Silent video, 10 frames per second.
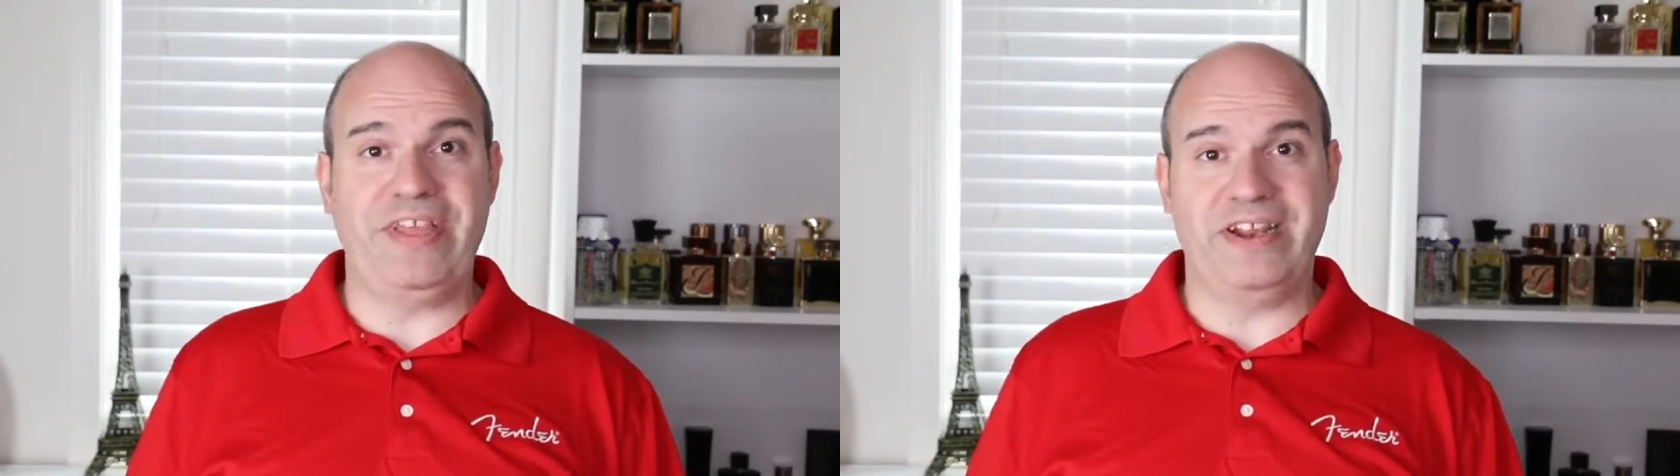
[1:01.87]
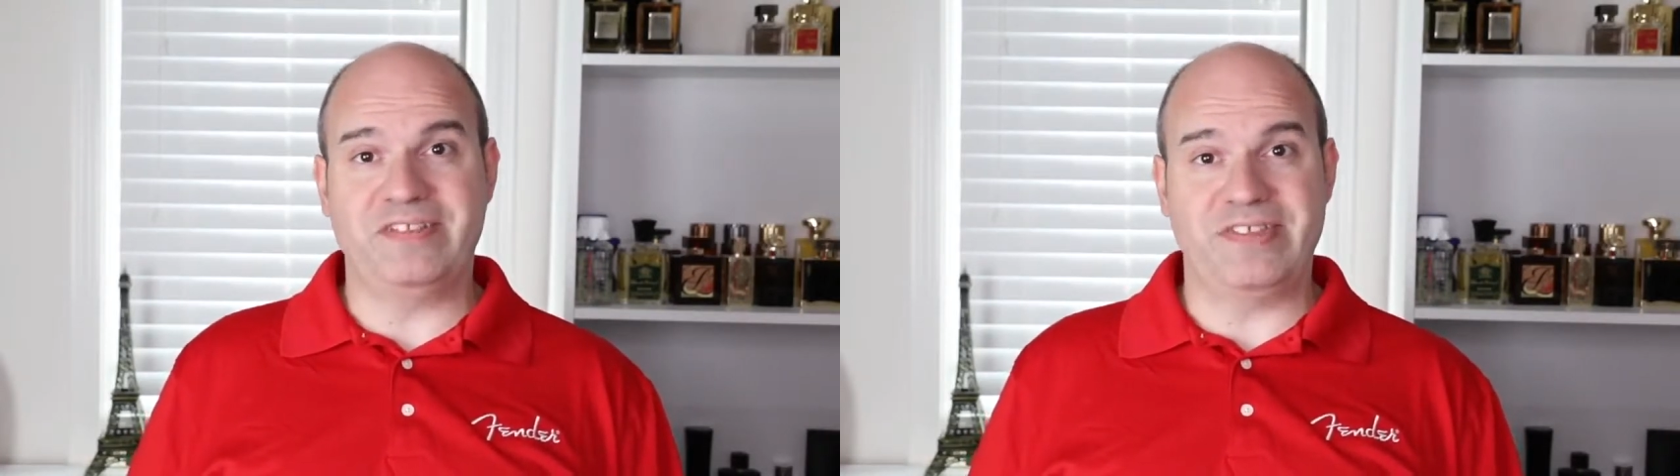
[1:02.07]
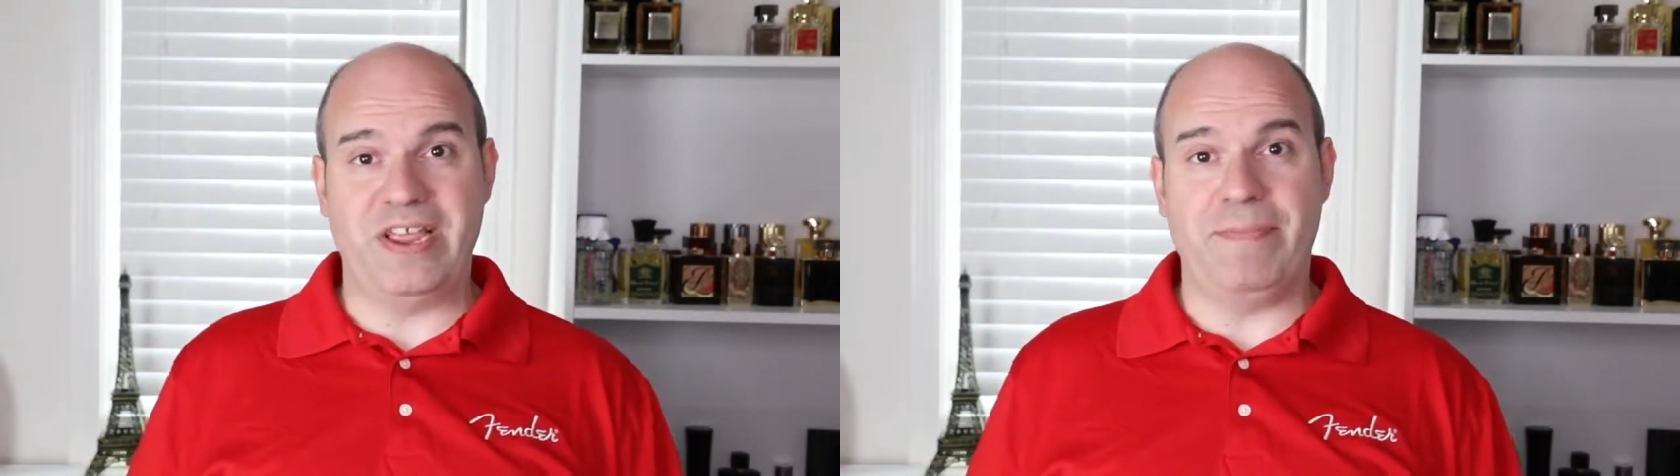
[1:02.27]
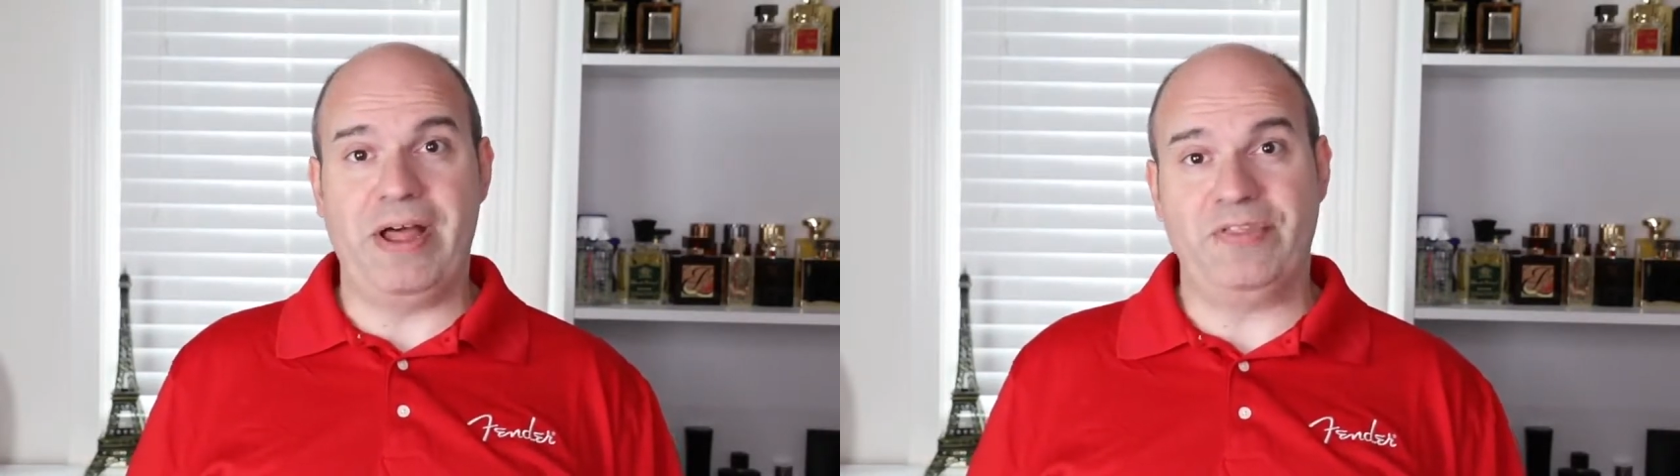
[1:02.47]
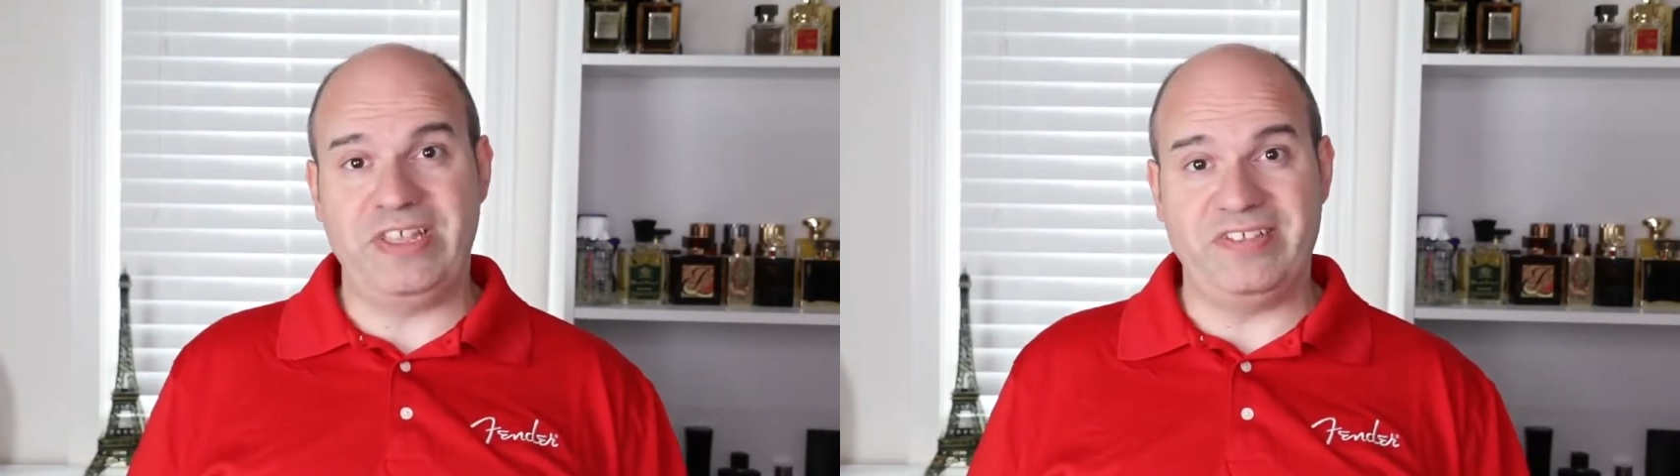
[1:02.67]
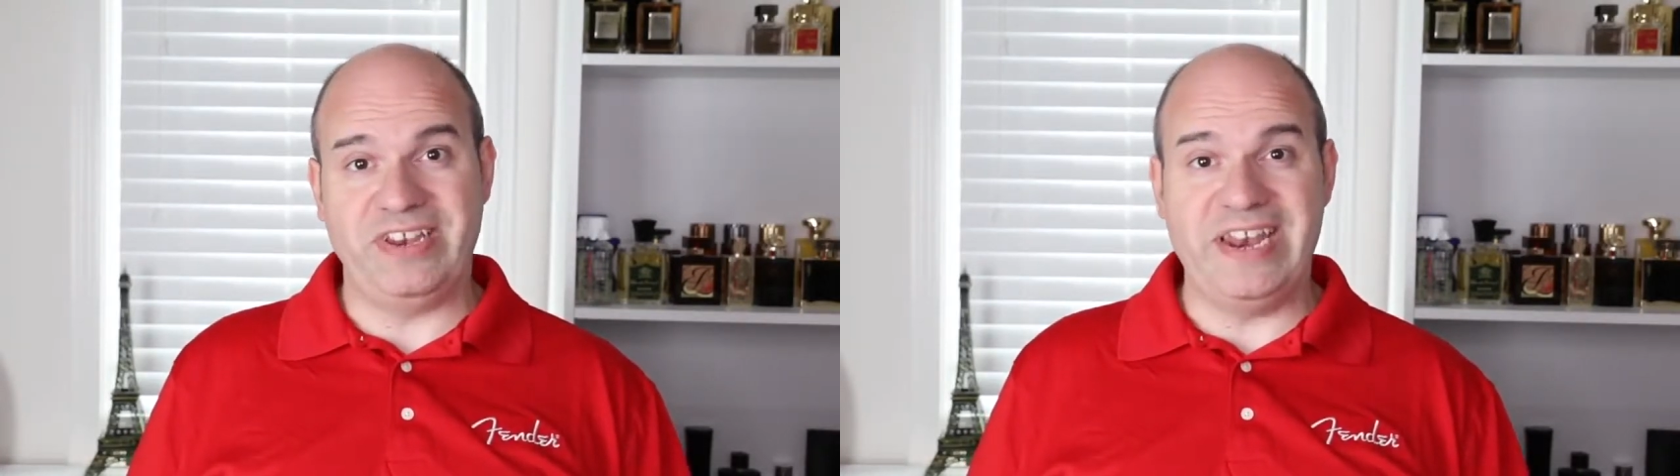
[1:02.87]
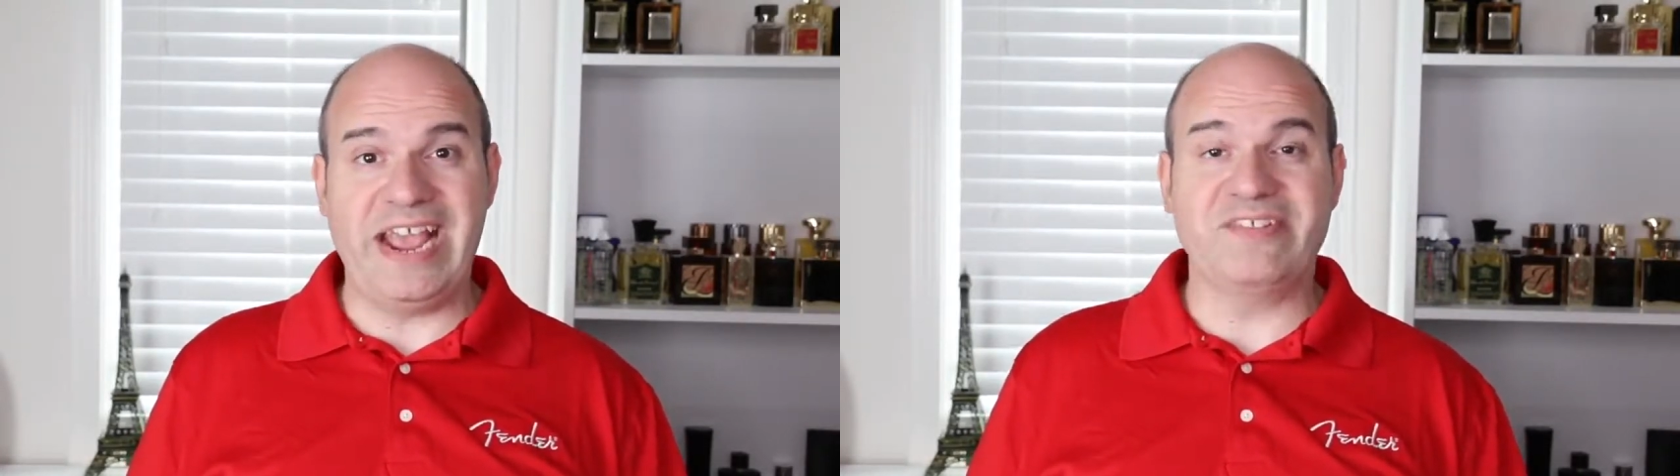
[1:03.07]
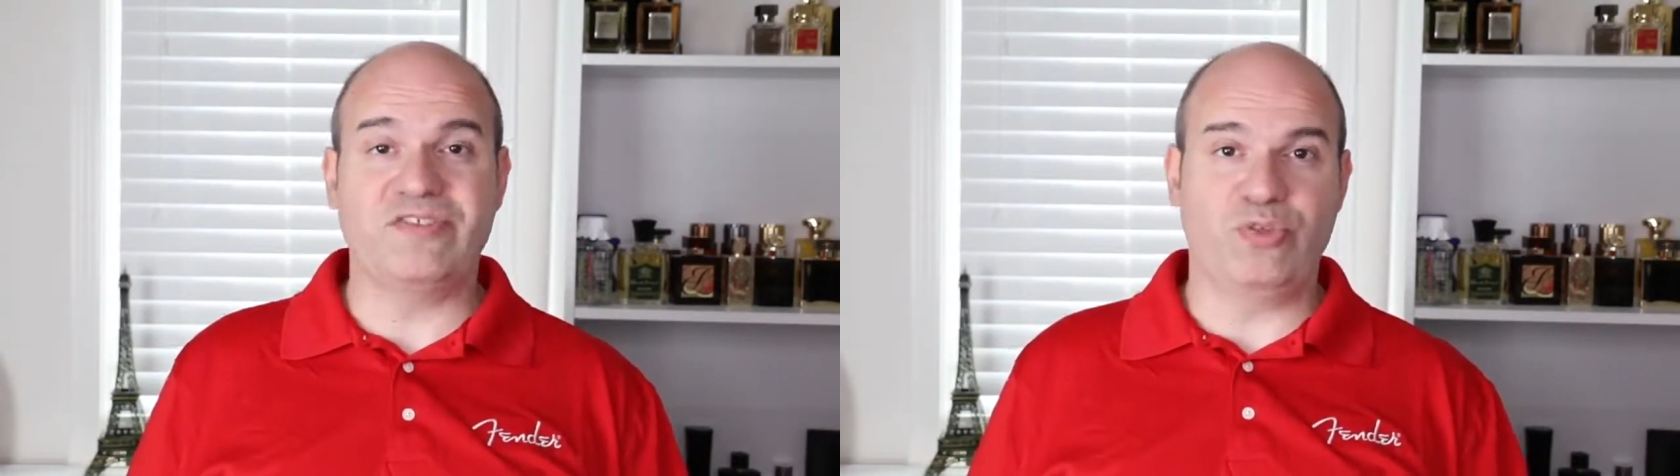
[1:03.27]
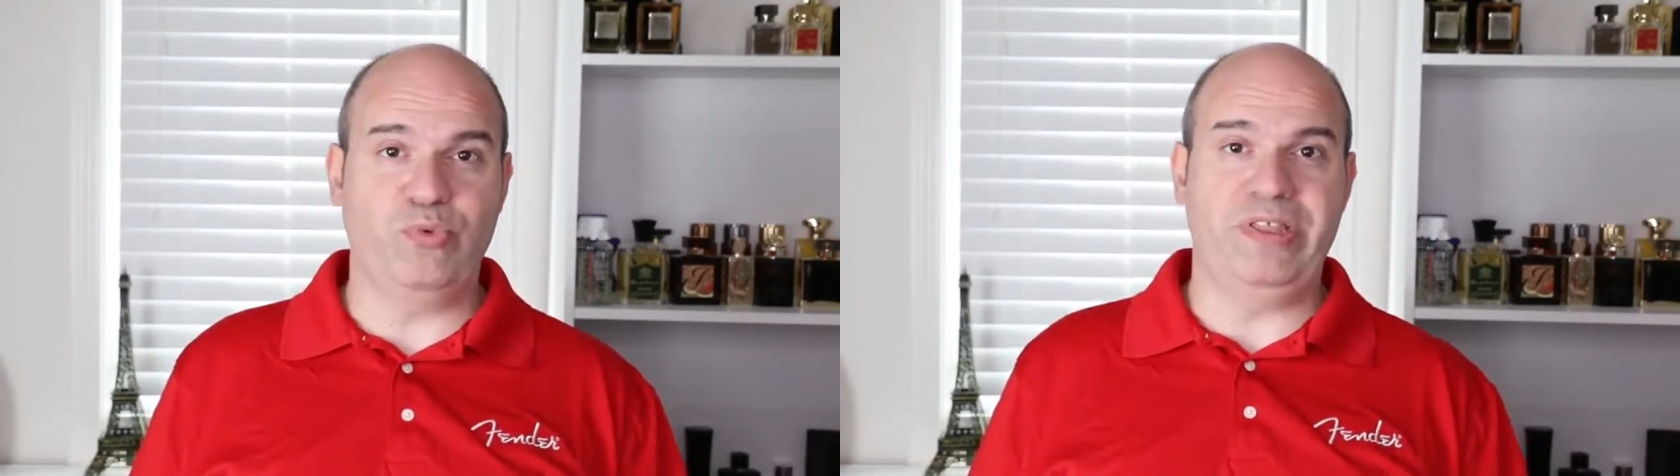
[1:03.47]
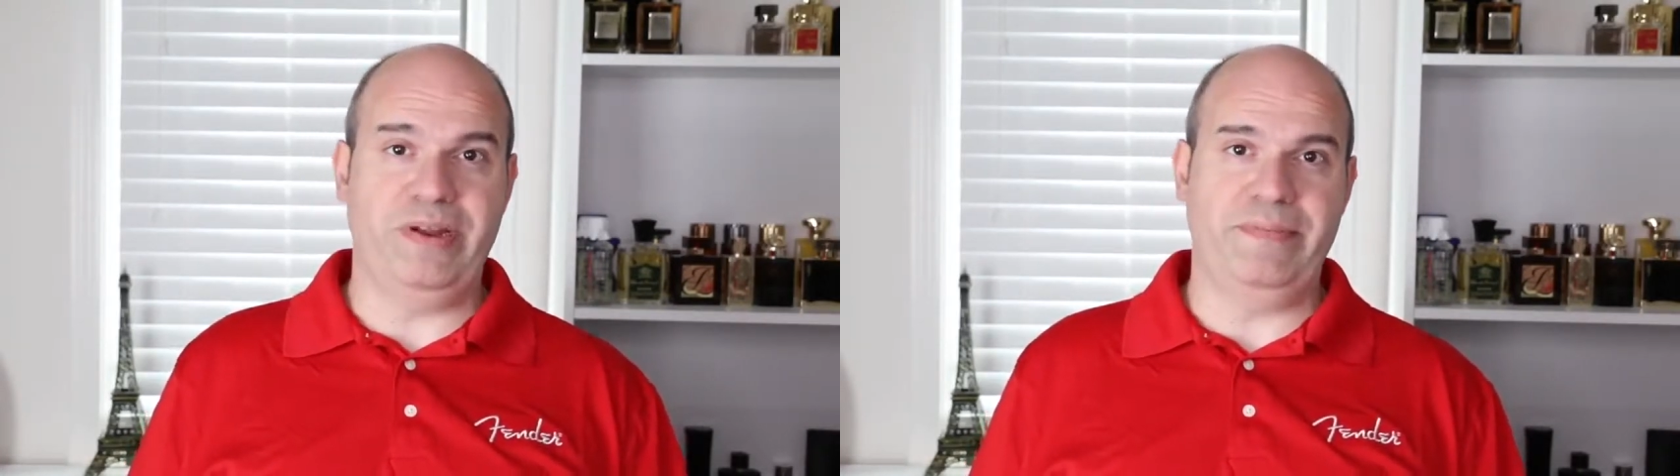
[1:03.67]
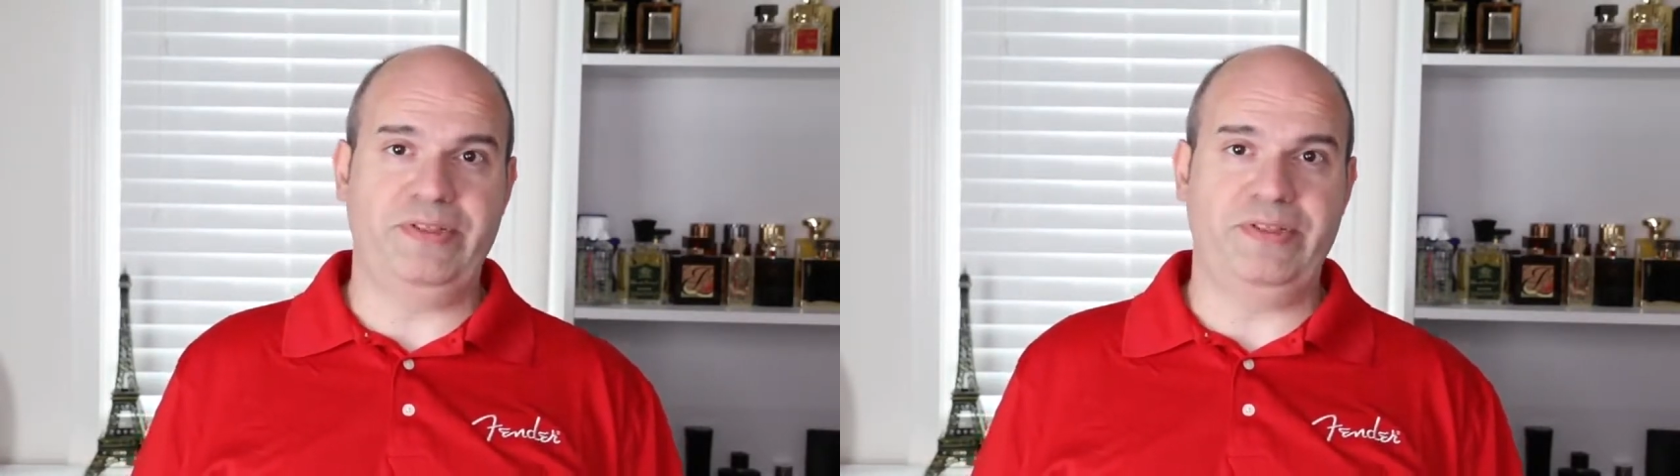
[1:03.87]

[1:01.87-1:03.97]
thing to say about these next three that I'm